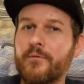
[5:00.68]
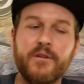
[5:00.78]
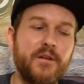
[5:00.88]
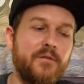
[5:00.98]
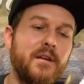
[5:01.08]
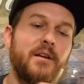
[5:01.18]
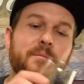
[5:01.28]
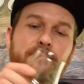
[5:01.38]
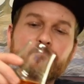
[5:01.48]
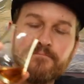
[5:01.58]
and really unique.
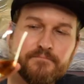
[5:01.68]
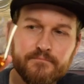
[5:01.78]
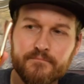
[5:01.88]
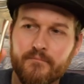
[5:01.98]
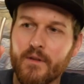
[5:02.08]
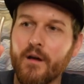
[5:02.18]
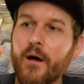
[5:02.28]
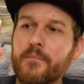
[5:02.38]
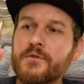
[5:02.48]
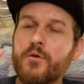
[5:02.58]

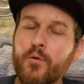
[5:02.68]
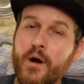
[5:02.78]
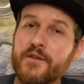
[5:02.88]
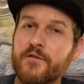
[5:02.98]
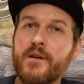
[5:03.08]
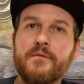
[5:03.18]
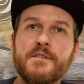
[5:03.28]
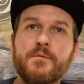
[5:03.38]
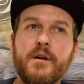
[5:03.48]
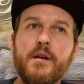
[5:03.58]
Um, school rise for me in
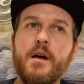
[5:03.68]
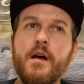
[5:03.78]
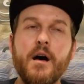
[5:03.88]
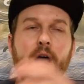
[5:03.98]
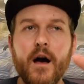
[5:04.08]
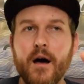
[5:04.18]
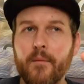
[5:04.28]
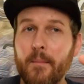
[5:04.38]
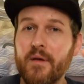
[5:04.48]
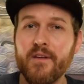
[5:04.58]
this one.
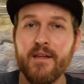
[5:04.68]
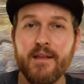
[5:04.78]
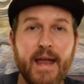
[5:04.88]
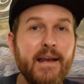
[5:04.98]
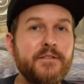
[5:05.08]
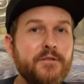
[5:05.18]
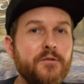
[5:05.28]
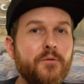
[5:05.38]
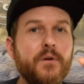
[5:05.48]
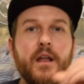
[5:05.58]
Um, I'm giving it
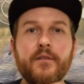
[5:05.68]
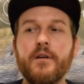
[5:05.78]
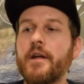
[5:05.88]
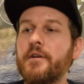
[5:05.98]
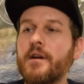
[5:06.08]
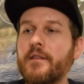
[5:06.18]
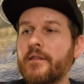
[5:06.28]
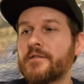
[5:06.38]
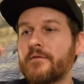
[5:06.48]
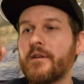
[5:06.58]
82 out of 100. I think
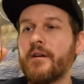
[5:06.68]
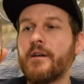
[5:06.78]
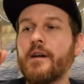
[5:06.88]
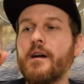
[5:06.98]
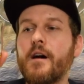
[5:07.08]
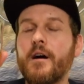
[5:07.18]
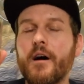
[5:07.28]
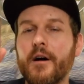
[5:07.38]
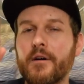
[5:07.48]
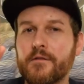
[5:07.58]
that's a very
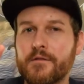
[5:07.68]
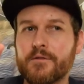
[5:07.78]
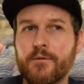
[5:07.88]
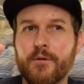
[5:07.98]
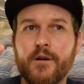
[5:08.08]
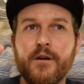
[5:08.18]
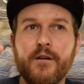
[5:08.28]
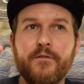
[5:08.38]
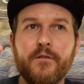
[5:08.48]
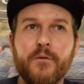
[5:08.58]
uh, good
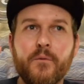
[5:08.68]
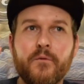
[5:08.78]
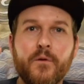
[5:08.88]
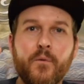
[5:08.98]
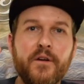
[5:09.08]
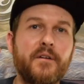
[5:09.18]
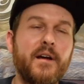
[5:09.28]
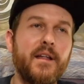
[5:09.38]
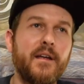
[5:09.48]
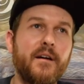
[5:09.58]
score for, for what you're
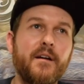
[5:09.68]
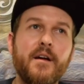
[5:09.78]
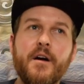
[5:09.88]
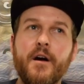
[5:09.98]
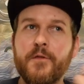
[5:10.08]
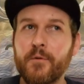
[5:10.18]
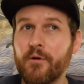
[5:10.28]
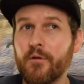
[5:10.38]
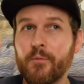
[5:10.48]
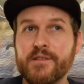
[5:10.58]
getting here. A
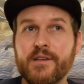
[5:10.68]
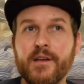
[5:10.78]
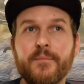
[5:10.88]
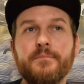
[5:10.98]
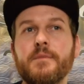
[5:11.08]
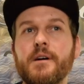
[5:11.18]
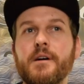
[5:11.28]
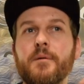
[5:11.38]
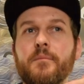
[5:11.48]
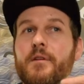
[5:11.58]
three-year-old whiskey,
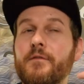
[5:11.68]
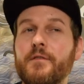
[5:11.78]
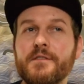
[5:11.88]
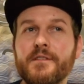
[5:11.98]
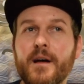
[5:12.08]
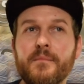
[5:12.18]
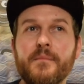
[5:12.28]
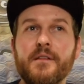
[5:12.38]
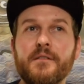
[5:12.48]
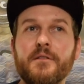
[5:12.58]
um, first
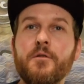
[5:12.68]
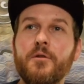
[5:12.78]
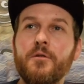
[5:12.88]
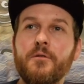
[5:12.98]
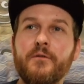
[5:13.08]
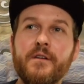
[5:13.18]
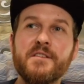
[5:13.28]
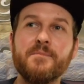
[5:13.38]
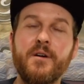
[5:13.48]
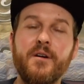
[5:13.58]
time, a local, very
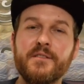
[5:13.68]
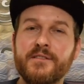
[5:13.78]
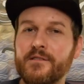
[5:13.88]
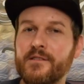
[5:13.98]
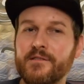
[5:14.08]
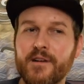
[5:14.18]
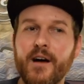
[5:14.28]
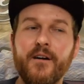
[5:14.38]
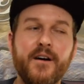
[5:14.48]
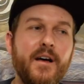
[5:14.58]
small asturian
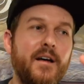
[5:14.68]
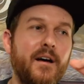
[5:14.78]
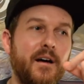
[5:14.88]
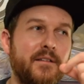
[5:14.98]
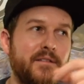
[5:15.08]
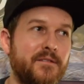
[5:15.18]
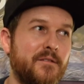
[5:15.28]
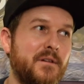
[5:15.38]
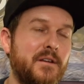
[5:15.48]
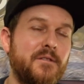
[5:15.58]
style uh,
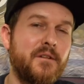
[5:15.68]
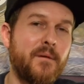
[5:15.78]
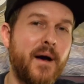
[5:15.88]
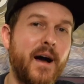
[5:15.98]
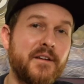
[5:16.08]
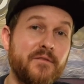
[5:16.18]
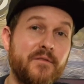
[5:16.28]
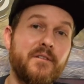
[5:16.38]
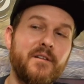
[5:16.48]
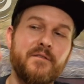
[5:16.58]
distillery doing a mash for the
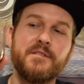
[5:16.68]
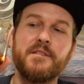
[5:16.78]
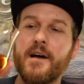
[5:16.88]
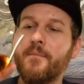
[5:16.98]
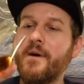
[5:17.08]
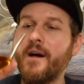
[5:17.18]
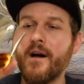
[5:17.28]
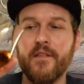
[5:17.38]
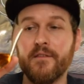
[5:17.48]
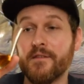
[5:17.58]
very first time.
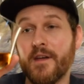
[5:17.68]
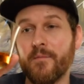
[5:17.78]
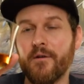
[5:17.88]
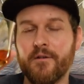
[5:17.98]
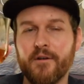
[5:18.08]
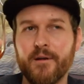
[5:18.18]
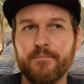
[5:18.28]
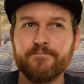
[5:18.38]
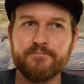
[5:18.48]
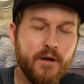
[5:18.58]
I think this came out
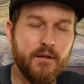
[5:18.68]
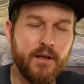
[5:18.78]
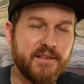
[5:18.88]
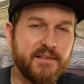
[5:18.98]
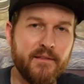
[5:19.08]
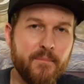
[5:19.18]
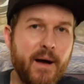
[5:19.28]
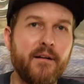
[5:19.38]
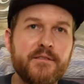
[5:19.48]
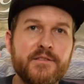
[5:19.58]
great. Like I said, the
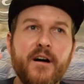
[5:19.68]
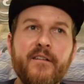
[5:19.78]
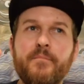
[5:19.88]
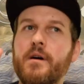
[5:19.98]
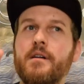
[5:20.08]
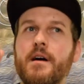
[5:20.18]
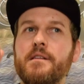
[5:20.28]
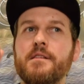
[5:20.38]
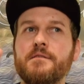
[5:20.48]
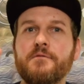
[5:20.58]
balance is off, but it
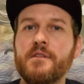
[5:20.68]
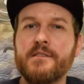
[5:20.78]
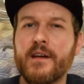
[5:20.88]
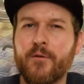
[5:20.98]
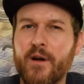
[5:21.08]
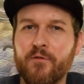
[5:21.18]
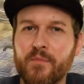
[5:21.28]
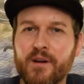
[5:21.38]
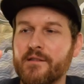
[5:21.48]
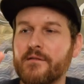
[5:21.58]
doesn't really take away from
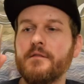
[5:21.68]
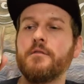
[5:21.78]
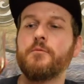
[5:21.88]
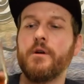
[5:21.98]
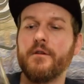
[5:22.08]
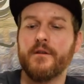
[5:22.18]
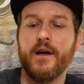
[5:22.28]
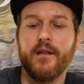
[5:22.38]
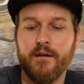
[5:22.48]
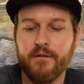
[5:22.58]
it because you're, what you're
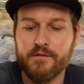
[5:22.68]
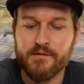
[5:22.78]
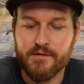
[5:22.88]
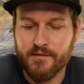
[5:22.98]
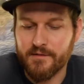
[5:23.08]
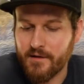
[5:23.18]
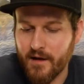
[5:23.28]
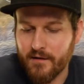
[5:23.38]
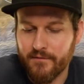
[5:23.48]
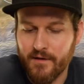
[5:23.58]
getting here is just this
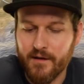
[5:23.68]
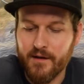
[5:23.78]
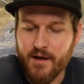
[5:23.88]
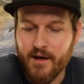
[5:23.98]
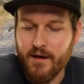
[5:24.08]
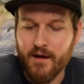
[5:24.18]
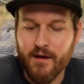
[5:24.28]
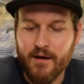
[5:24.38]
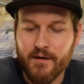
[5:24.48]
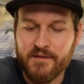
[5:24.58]
kind of like
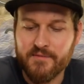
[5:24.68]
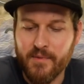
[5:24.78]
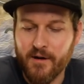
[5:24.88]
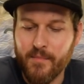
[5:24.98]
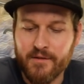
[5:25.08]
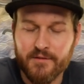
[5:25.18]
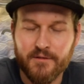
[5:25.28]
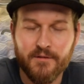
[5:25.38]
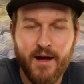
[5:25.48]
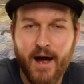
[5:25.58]
uh,
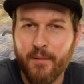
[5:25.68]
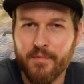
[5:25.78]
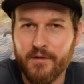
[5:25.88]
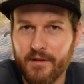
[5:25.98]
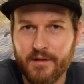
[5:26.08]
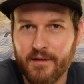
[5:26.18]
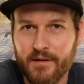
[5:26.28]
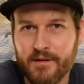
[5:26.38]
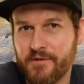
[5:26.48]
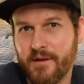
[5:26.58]
experimental, hybrid, uh,
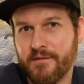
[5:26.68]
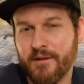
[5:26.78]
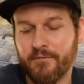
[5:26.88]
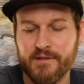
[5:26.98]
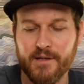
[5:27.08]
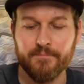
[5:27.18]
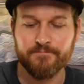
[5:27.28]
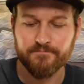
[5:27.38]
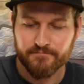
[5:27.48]
interesting whiskey